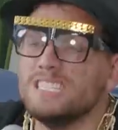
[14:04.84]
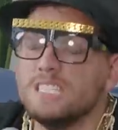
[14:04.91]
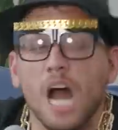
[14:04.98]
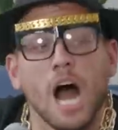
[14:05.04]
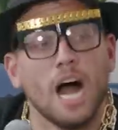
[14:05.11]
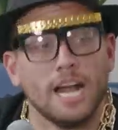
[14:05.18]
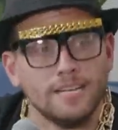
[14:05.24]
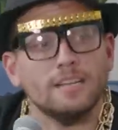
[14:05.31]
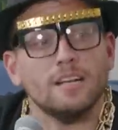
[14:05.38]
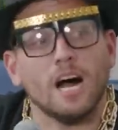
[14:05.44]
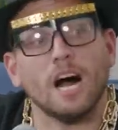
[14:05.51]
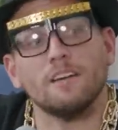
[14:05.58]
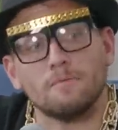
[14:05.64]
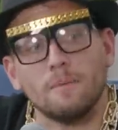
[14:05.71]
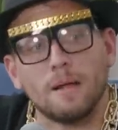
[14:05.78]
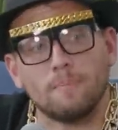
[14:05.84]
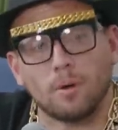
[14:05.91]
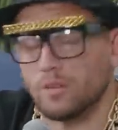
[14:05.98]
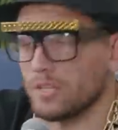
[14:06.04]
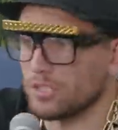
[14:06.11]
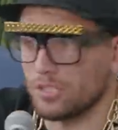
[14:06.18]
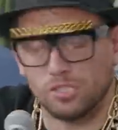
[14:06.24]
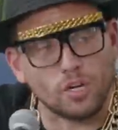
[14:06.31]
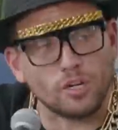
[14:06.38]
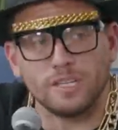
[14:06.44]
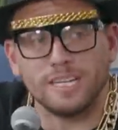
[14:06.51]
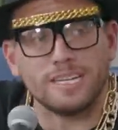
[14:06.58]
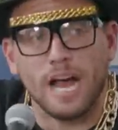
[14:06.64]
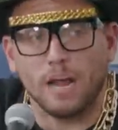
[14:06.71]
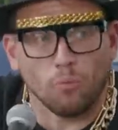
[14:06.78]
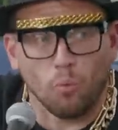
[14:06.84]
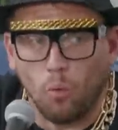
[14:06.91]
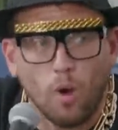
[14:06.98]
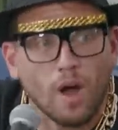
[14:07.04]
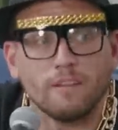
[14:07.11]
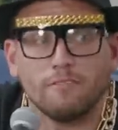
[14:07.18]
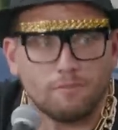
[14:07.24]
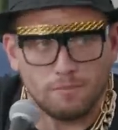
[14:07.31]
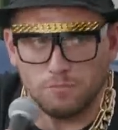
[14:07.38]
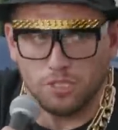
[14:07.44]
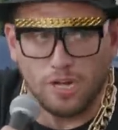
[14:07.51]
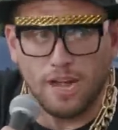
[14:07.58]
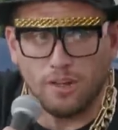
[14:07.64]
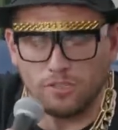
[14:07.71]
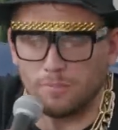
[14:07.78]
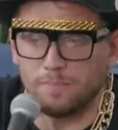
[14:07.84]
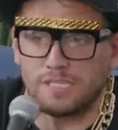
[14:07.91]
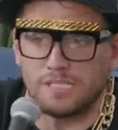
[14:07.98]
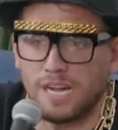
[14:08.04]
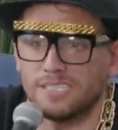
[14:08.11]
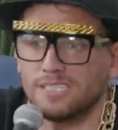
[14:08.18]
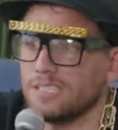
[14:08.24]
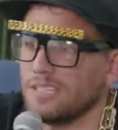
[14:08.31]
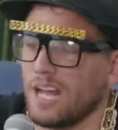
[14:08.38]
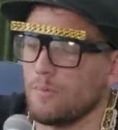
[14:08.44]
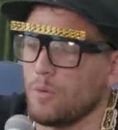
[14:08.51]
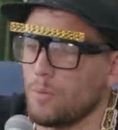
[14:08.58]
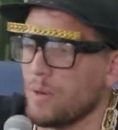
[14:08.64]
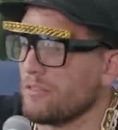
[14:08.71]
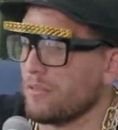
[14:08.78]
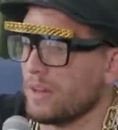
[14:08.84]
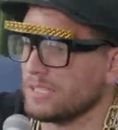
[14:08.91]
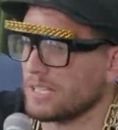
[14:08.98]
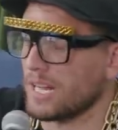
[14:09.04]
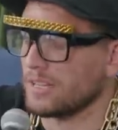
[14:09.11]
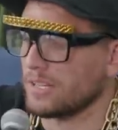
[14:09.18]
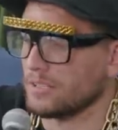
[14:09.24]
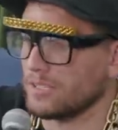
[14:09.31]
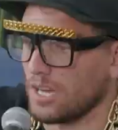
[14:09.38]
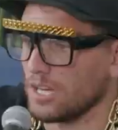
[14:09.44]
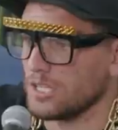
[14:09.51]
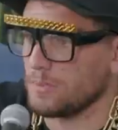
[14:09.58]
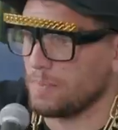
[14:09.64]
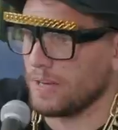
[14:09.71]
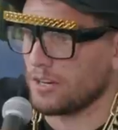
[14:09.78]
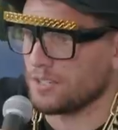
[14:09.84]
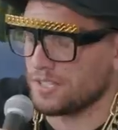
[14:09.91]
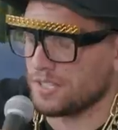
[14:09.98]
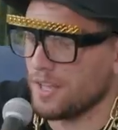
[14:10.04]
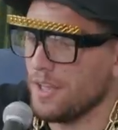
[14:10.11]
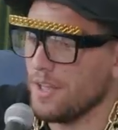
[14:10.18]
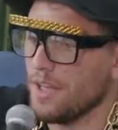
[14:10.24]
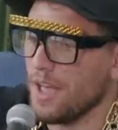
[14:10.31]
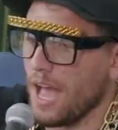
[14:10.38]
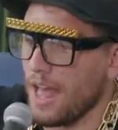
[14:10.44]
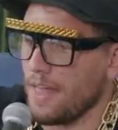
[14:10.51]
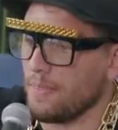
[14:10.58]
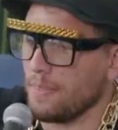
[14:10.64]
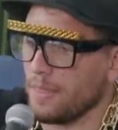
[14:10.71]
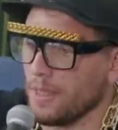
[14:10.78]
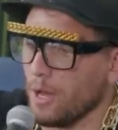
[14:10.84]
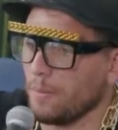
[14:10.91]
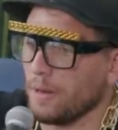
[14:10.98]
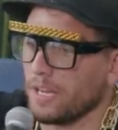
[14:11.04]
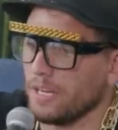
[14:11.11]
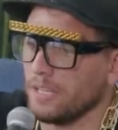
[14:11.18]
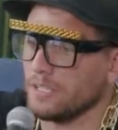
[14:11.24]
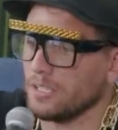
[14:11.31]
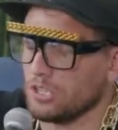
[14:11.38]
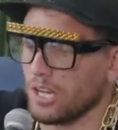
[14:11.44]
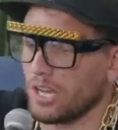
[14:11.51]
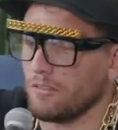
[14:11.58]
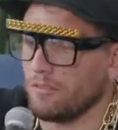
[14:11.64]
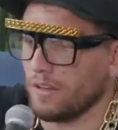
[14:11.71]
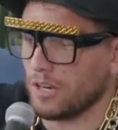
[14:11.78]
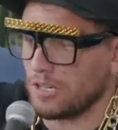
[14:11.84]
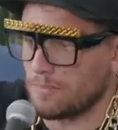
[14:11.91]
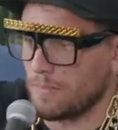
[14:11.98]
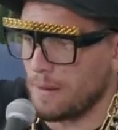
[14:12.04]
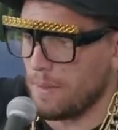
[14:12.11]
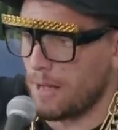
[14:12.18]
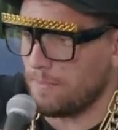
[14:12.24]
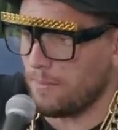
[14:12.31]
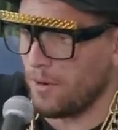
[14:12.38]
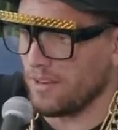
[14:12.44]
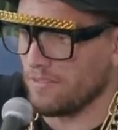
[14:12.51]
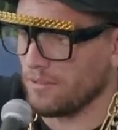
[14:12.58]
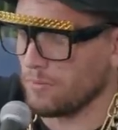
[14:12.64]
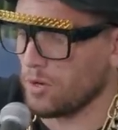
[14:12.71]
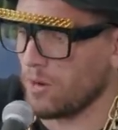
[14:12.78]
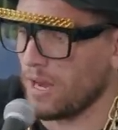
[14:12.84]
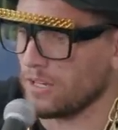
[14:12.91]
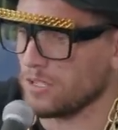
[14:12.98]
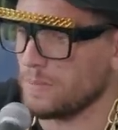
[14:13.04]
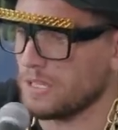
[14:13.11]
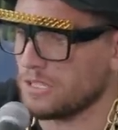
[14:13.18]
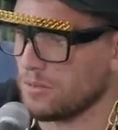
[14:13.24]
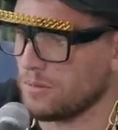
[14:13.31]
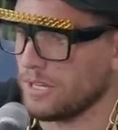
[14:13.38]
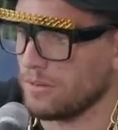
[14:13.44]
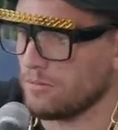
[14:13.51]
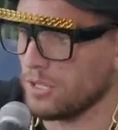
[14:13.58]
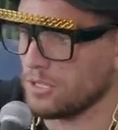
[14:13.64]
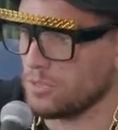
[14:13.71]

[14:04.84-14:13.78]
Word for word: none of my birthdays. Certainly not one from childhood. Besides the time all my friends got their tongues pierced and nobody could eat the chicken fingers my mom bought from Corrado's Pizzeria Ooh, in